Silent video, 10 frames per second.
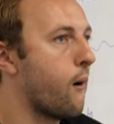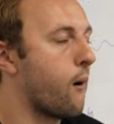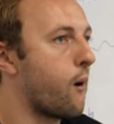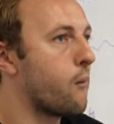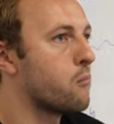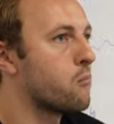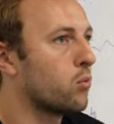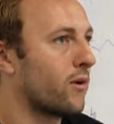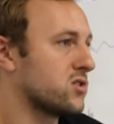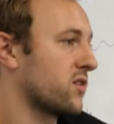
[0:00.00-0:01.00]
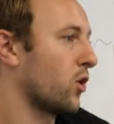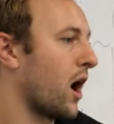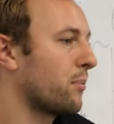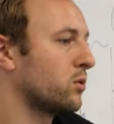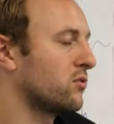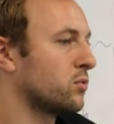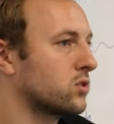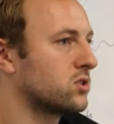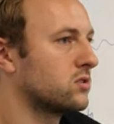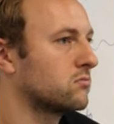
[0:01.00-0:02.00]
Whereas if you're happy with
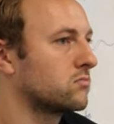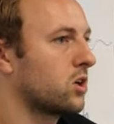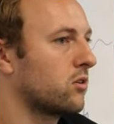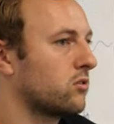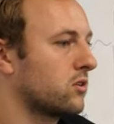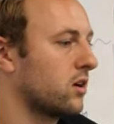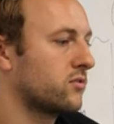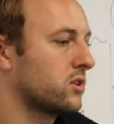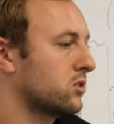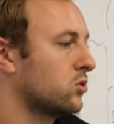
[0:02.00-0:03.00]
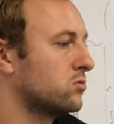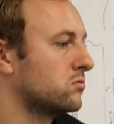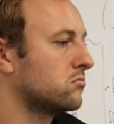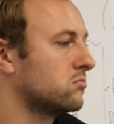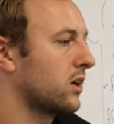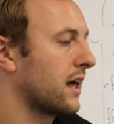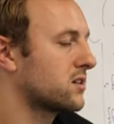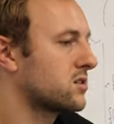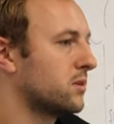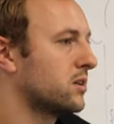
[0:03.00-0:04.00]
what's on going on in life, then cool,
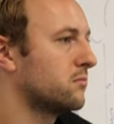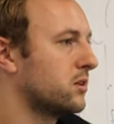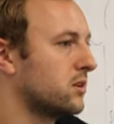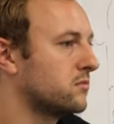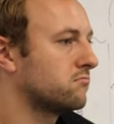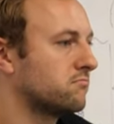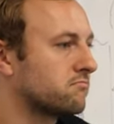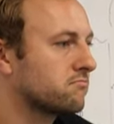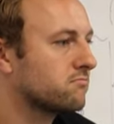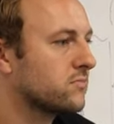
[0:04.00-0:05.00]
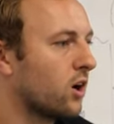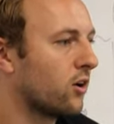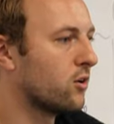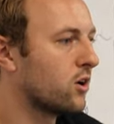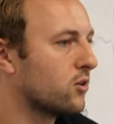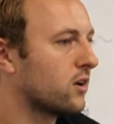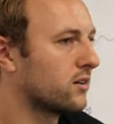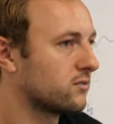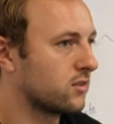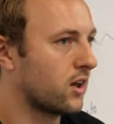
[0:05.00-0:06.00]
relax a bit. But I don't know.
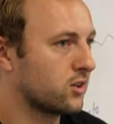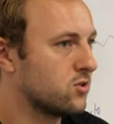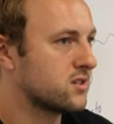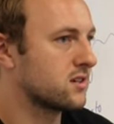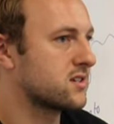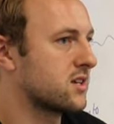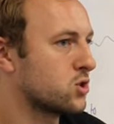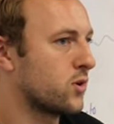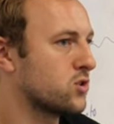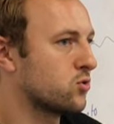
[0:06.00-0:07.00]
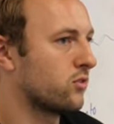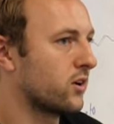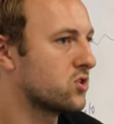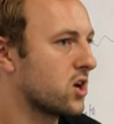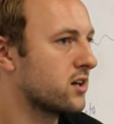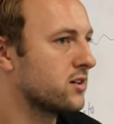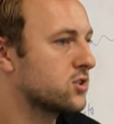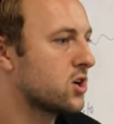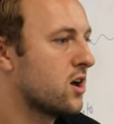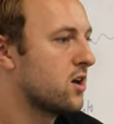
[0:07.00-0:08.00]
And like you said, it's situational around your
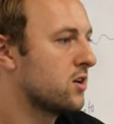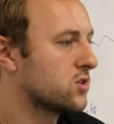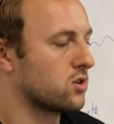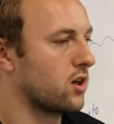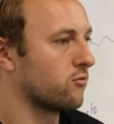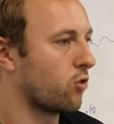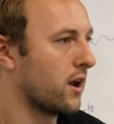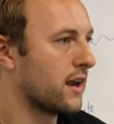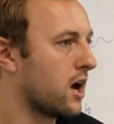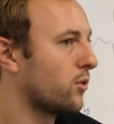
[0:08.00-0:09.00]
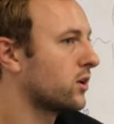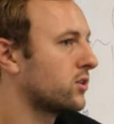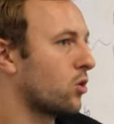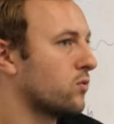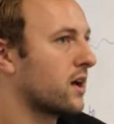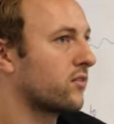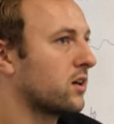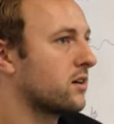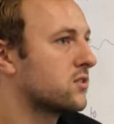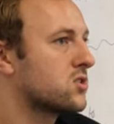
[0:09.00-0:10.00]
age. So like right now, I don't have
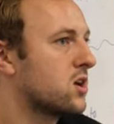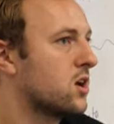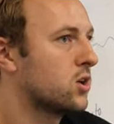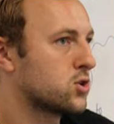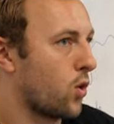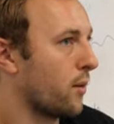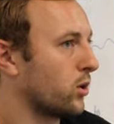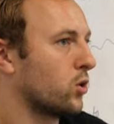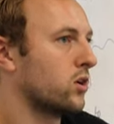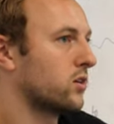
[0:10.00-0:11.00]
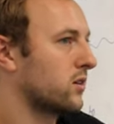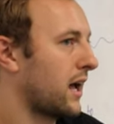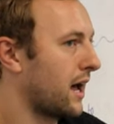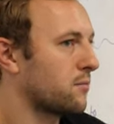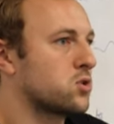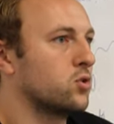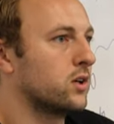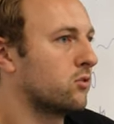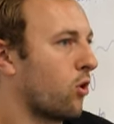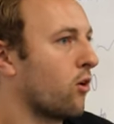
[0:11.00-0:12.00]
kids, so I'm gonna
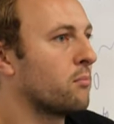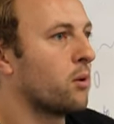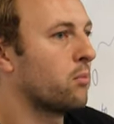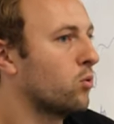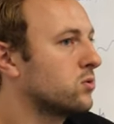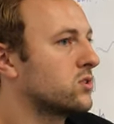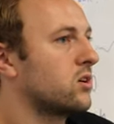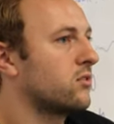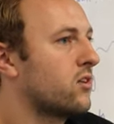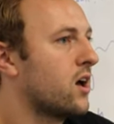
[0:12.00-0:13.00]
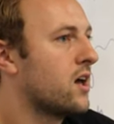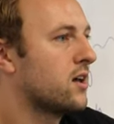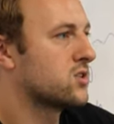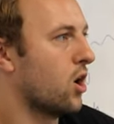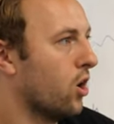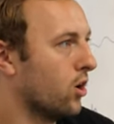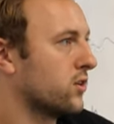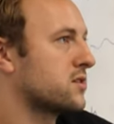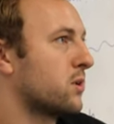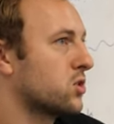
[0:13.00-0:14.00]
absolutely graft my balls off to
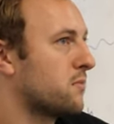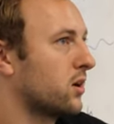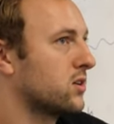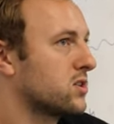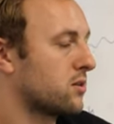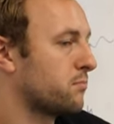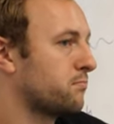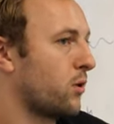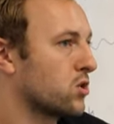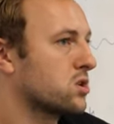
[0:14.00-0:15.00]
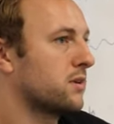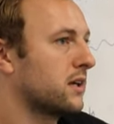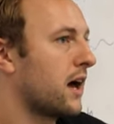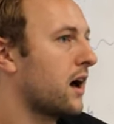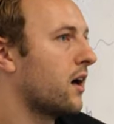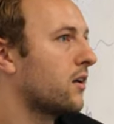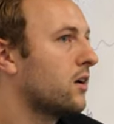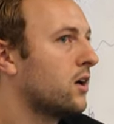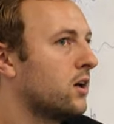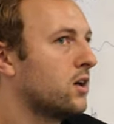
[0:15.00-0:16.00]
earn as much money as I possibly can,
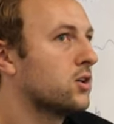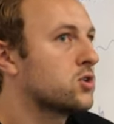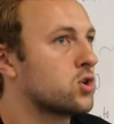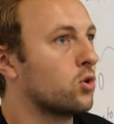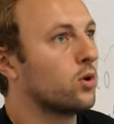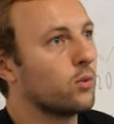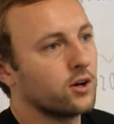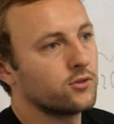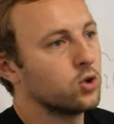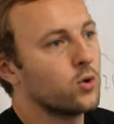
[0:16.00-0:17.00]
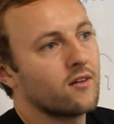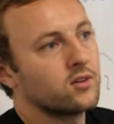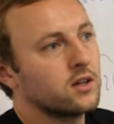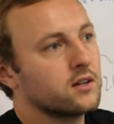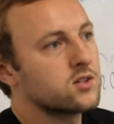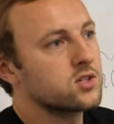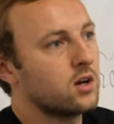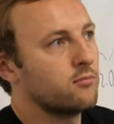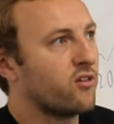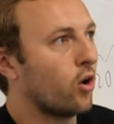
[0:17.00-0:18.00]
so that when I do have kids,
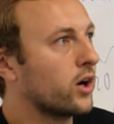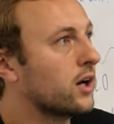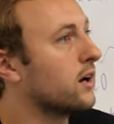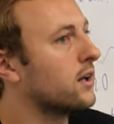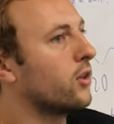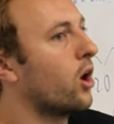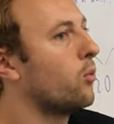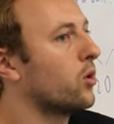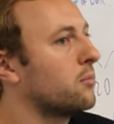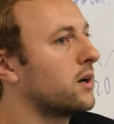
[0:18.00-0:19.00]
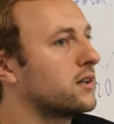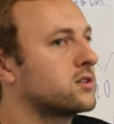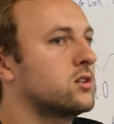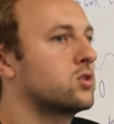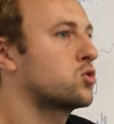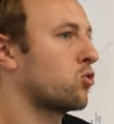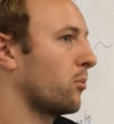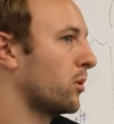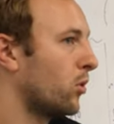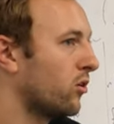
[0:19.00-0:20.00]
I'm very clear that I want to be able to
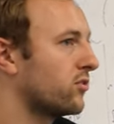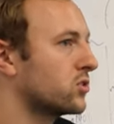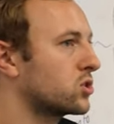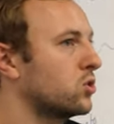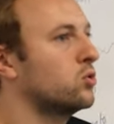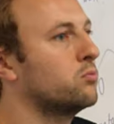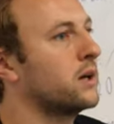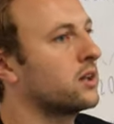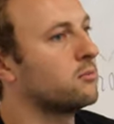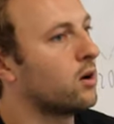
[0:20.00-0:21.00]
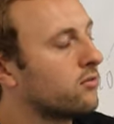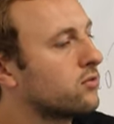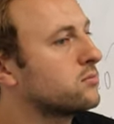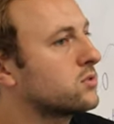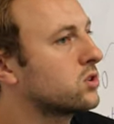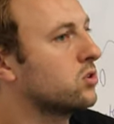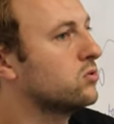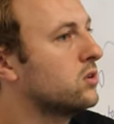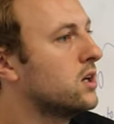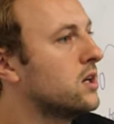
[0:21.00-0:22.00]
drop them off at school, pick them up from
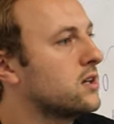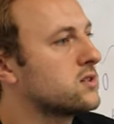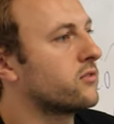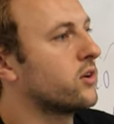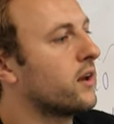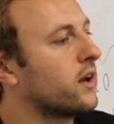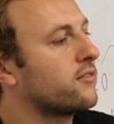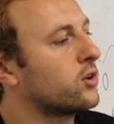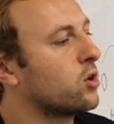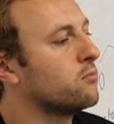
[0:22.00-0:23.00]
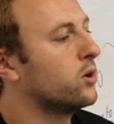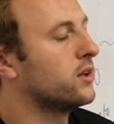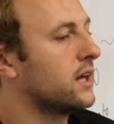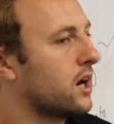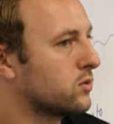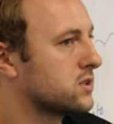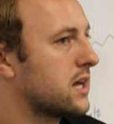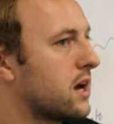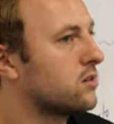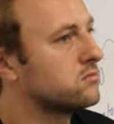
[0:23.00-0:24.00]
school, stuff like that. If I don't put in the hours
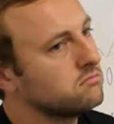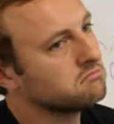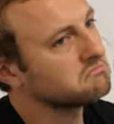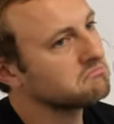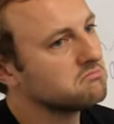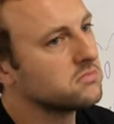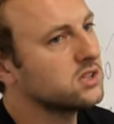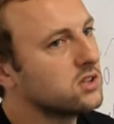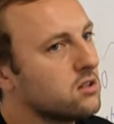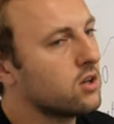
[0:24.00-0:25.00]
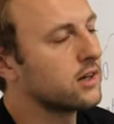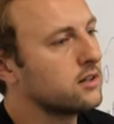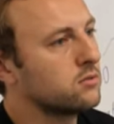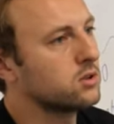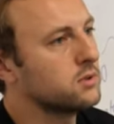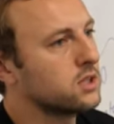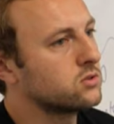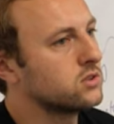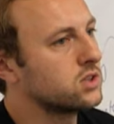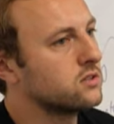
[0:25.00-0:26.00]
now, it's unlikely I'm going to be able
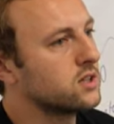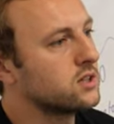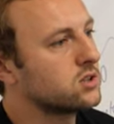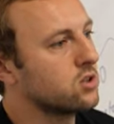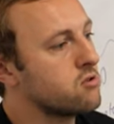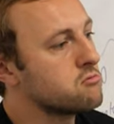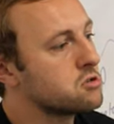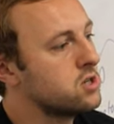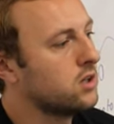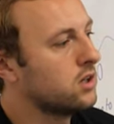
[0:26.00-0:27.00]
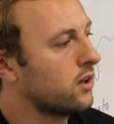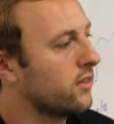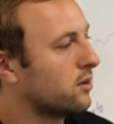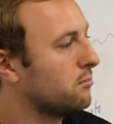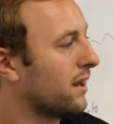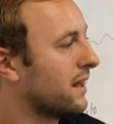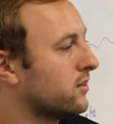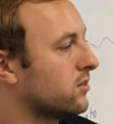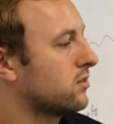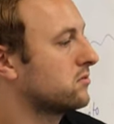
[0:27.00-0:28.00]
to achieve that. So I think a
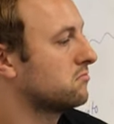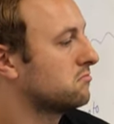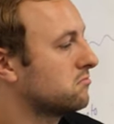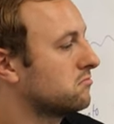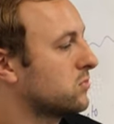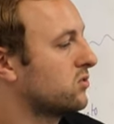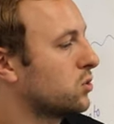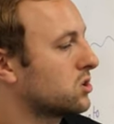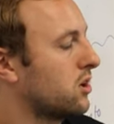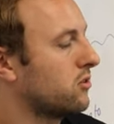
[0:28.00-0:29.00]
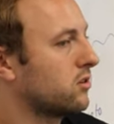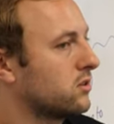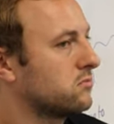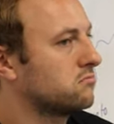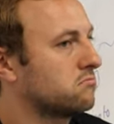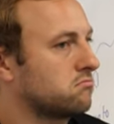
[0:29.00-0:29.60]
blend of what's going on at home.